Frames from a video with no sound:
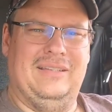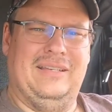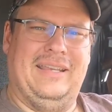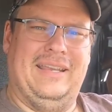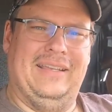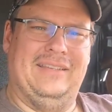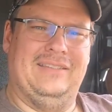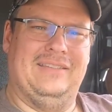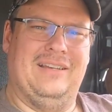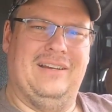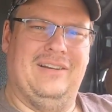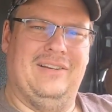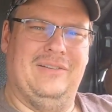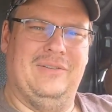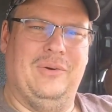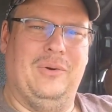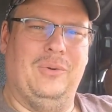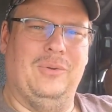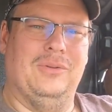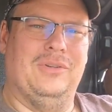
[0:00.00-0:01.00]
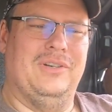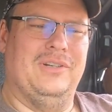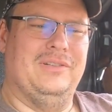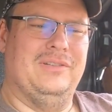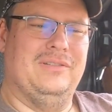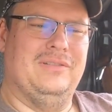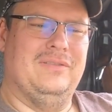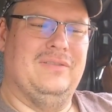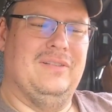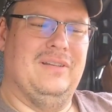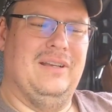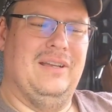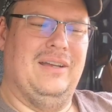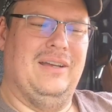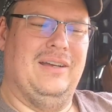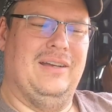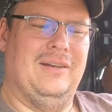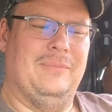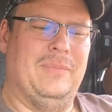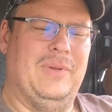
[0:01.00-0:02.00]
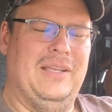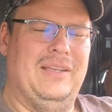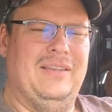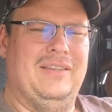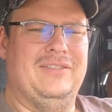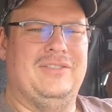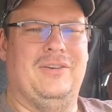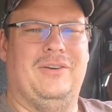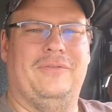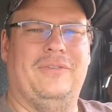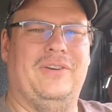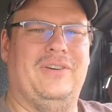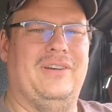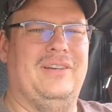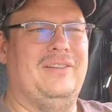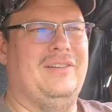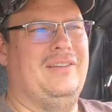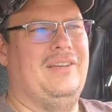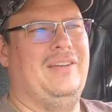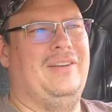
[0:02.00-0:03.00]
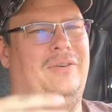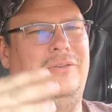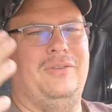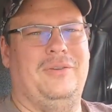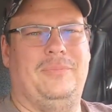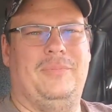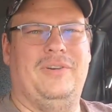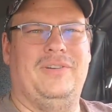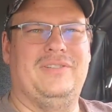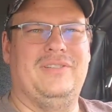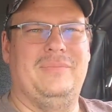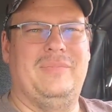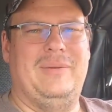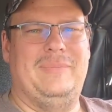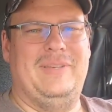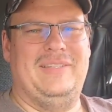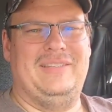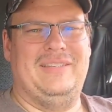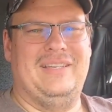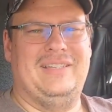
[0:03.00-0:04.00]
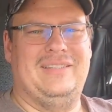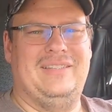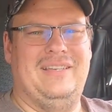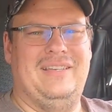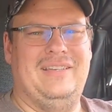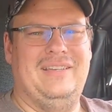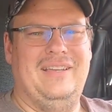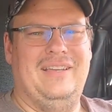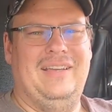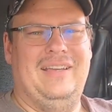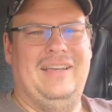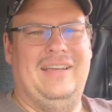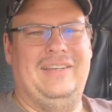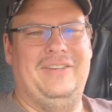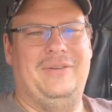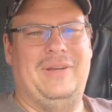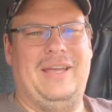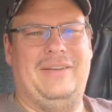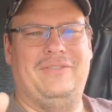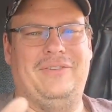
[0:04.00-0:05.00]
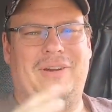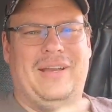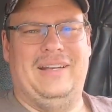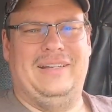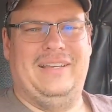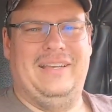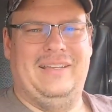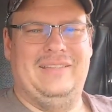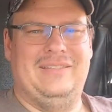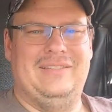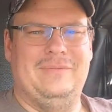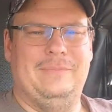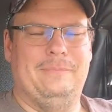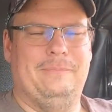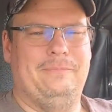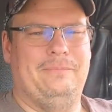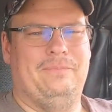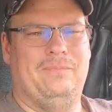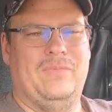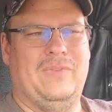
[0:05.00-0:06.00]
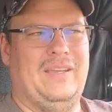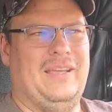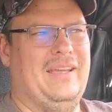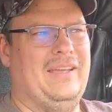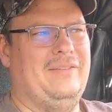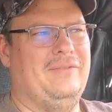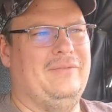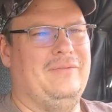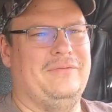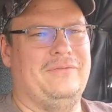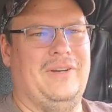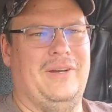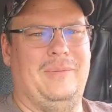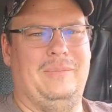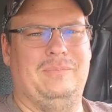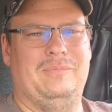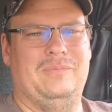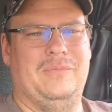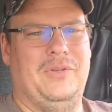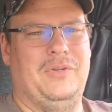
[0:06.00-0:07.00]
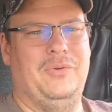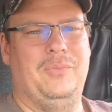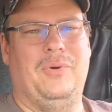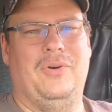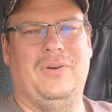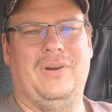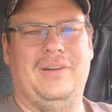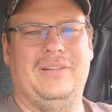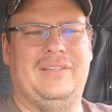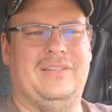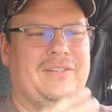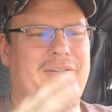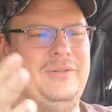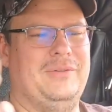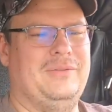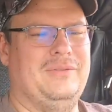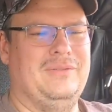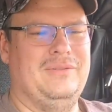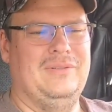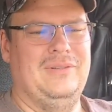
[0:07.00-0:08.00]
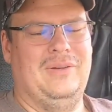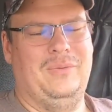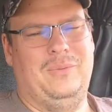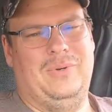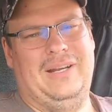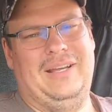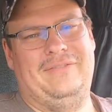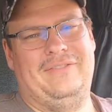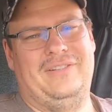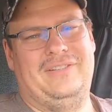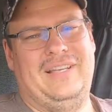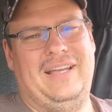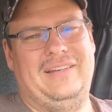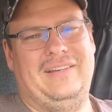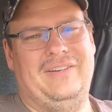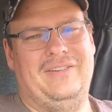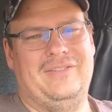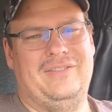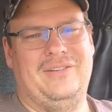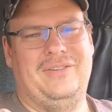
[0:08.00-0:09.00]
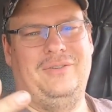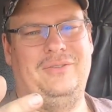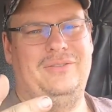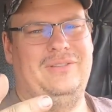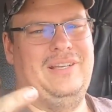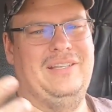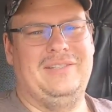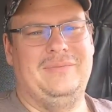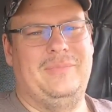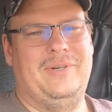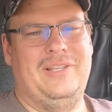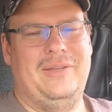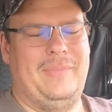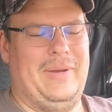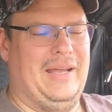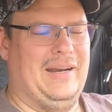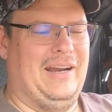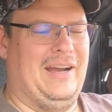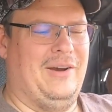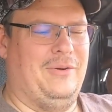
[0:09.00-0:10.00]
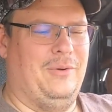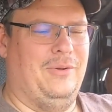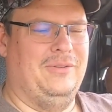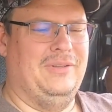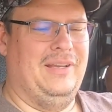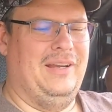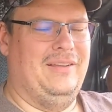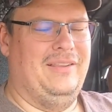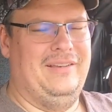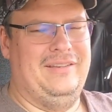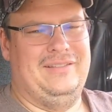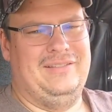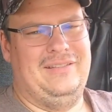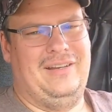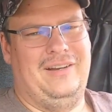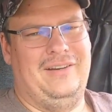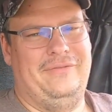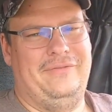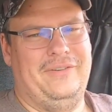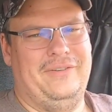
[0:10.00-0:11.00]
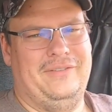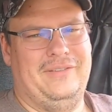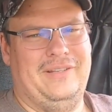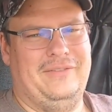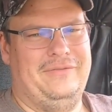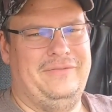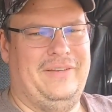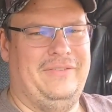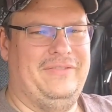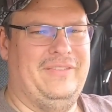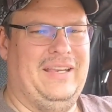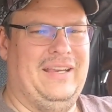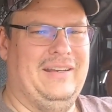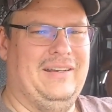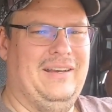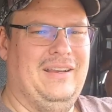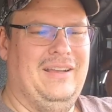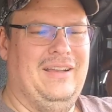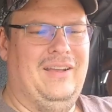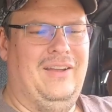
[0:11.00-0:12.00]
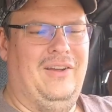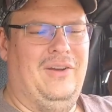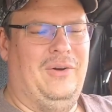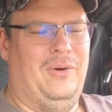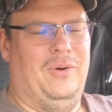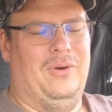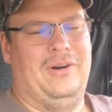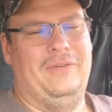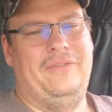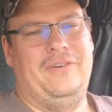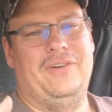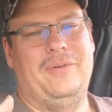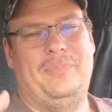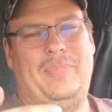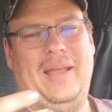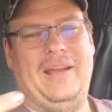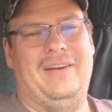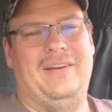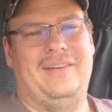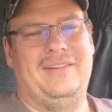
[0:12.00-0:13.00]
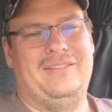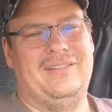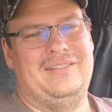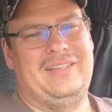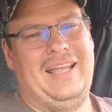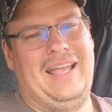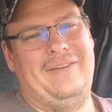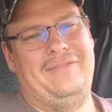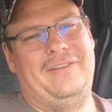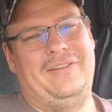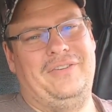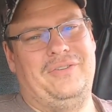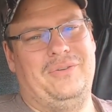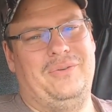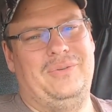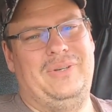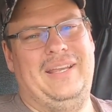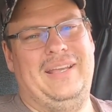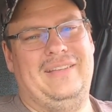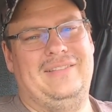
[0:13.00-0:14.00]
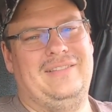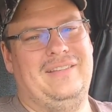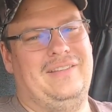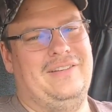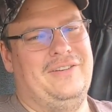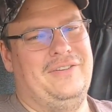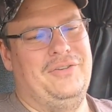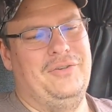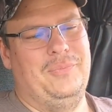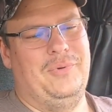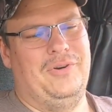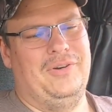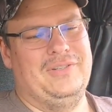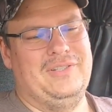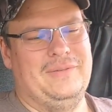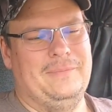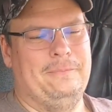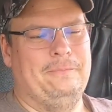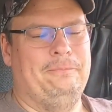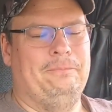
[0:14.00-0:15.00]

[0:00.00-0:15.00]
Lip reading: Kids are older, so if you're an older person, maybe 60, and you have grandkids, okay, from newborn to whatever, 10 years old, doesn't really matter how old they are. They can start if they're 15. Or if you're a parent and just having your own kids and they're newborns,